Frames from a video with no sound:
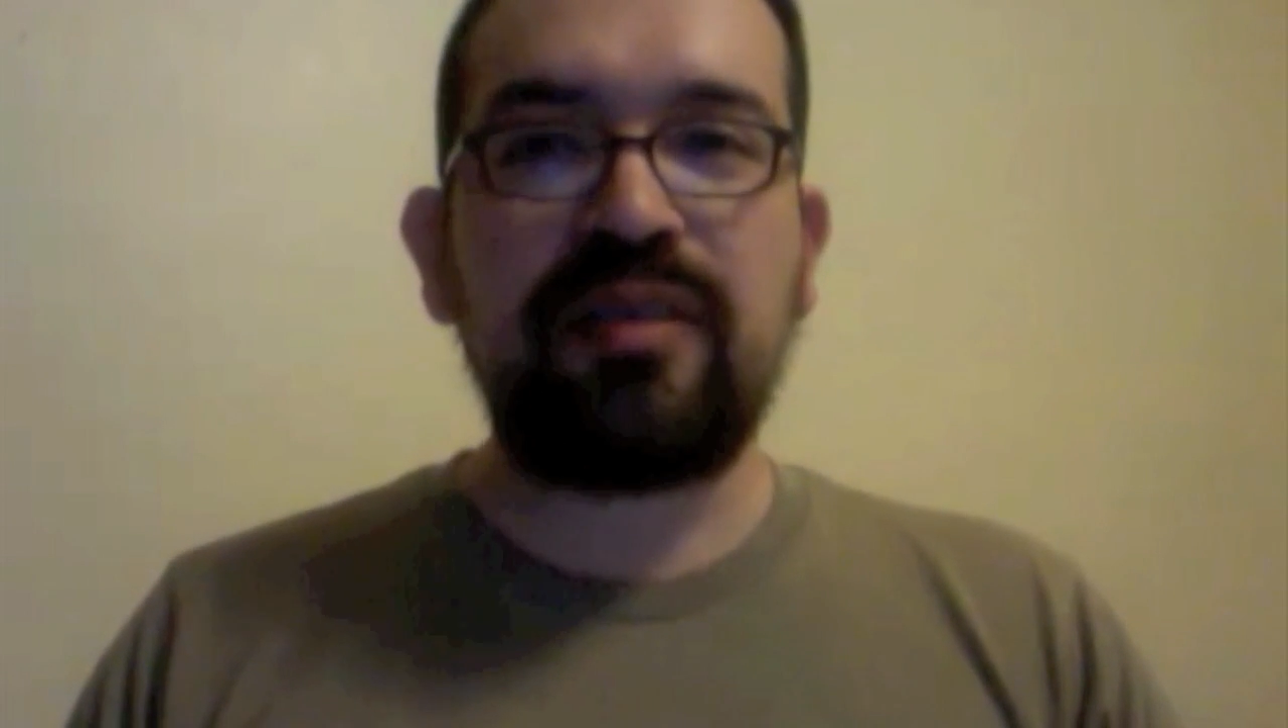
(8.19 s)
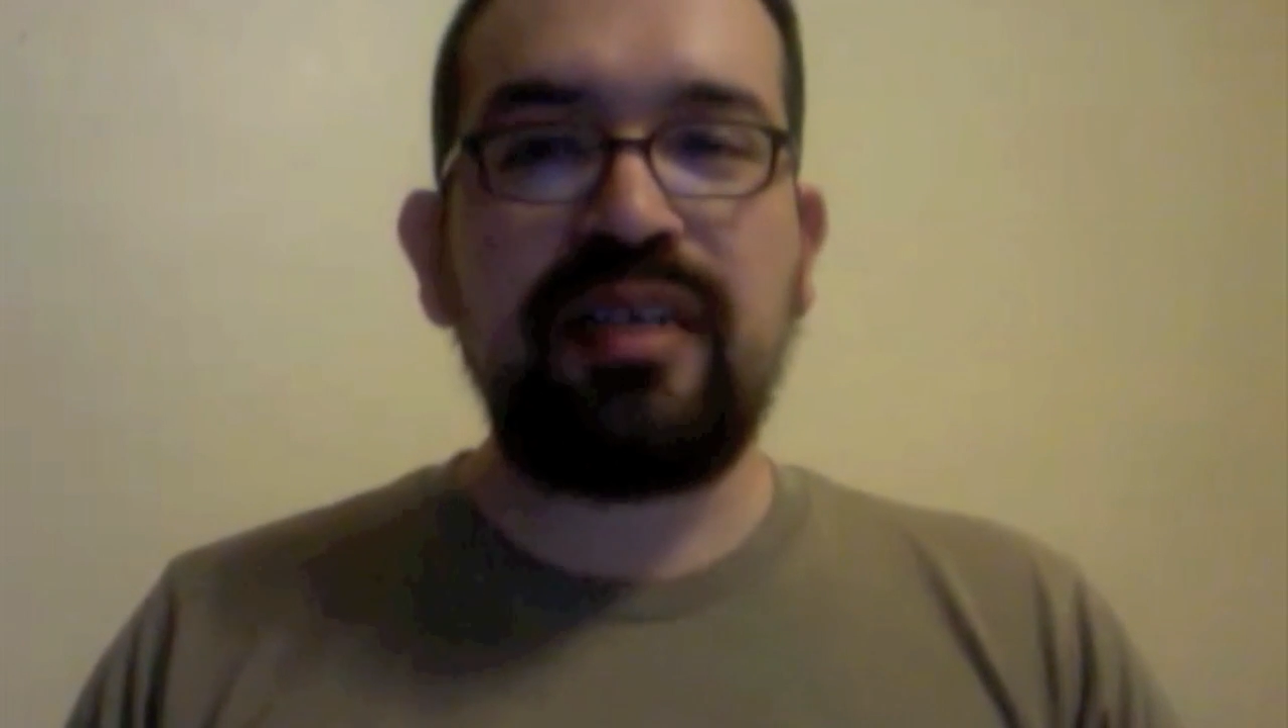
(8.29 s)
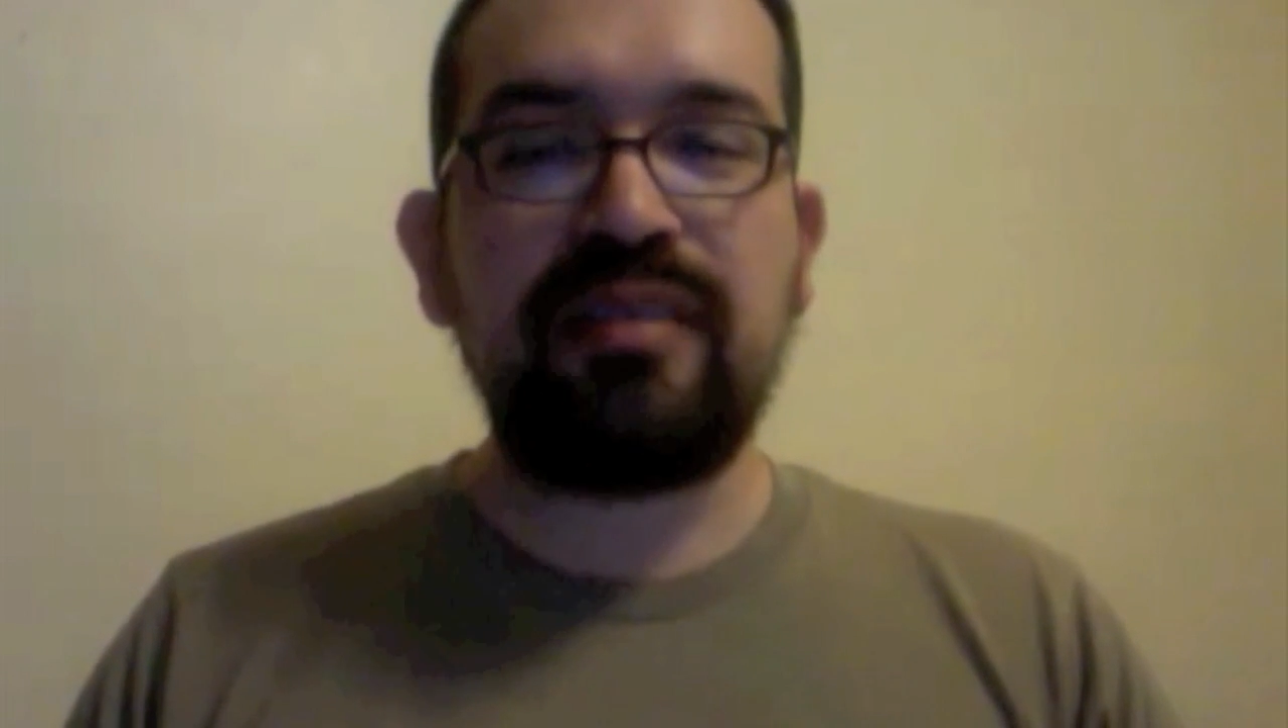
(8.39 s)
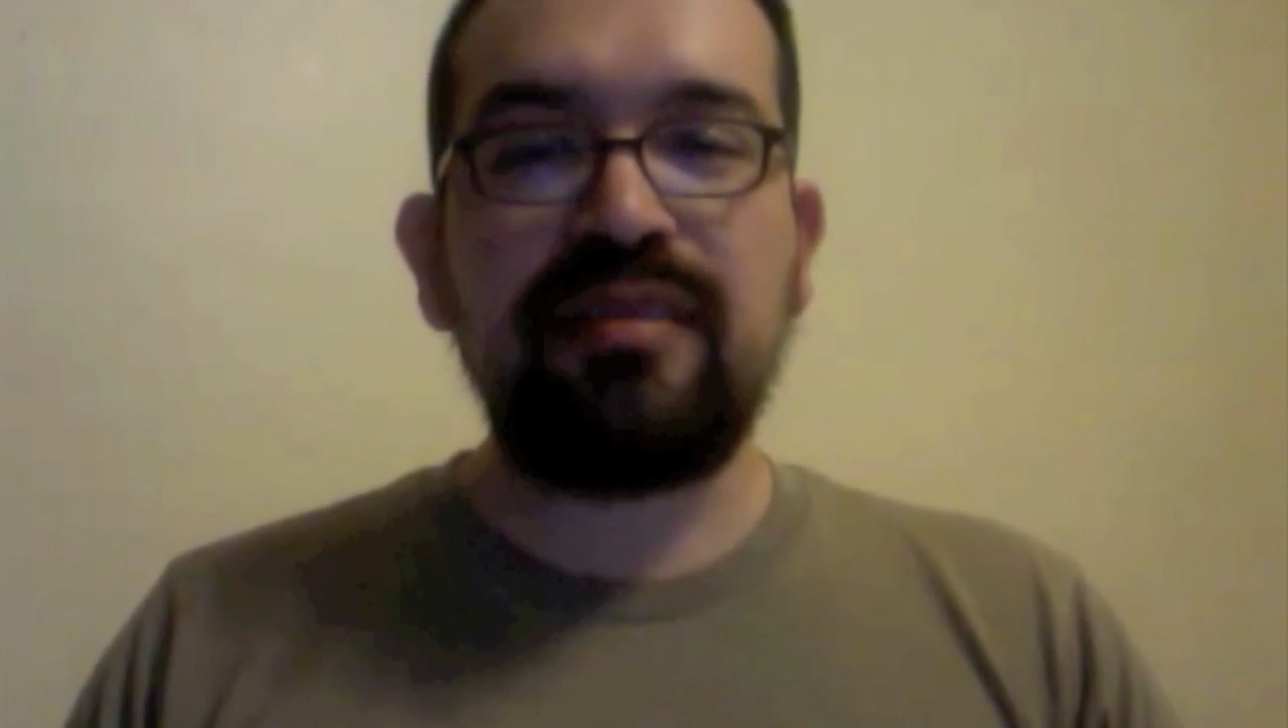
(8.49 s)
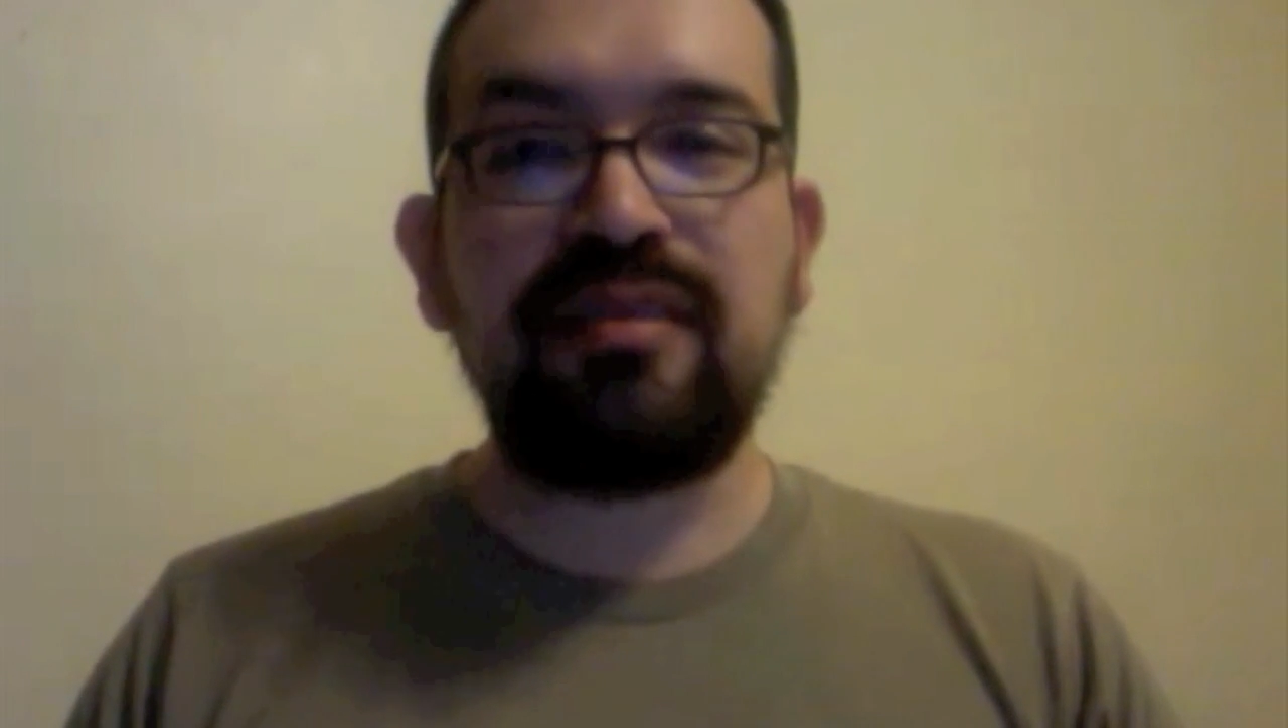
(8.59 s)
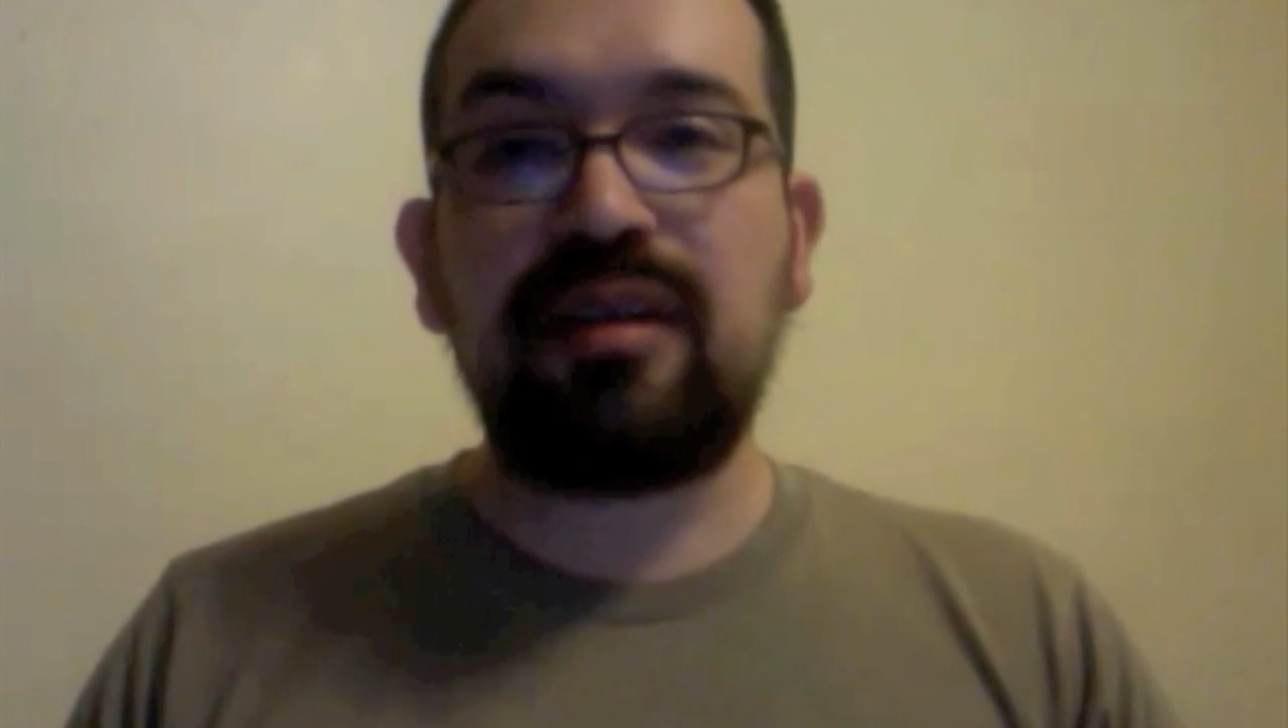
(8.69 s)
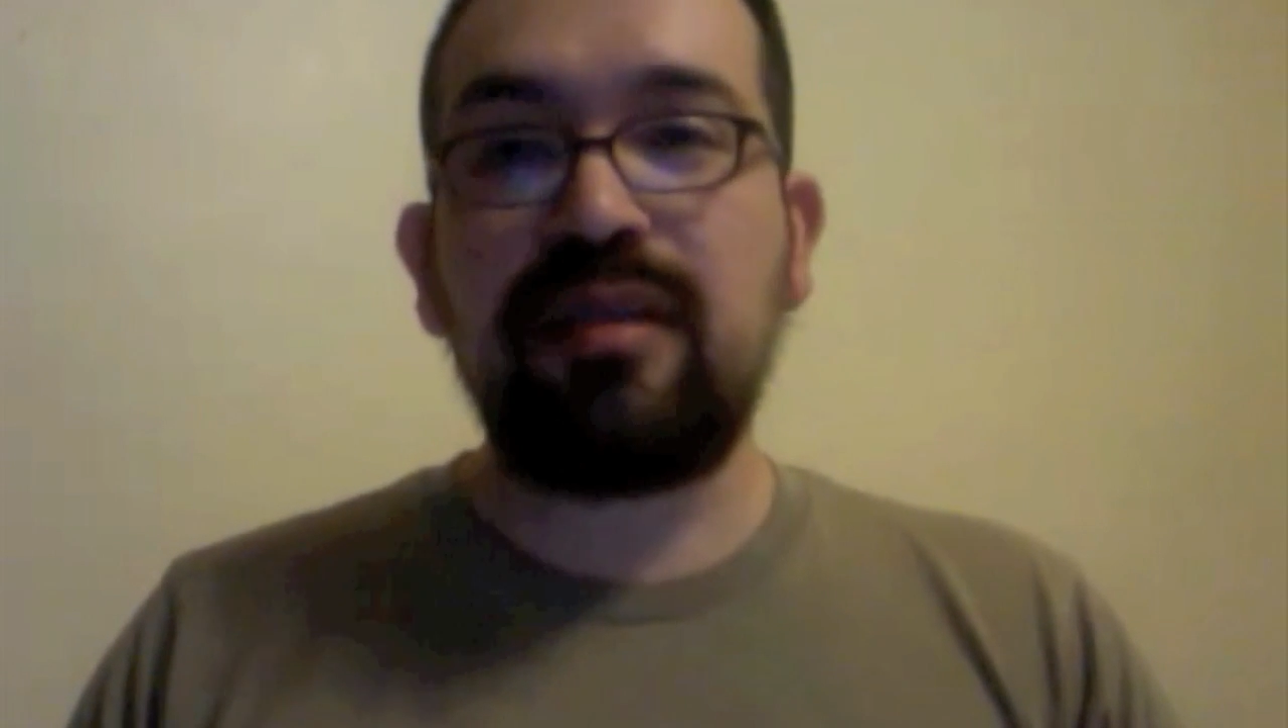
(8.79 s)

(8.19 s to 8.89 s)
creations as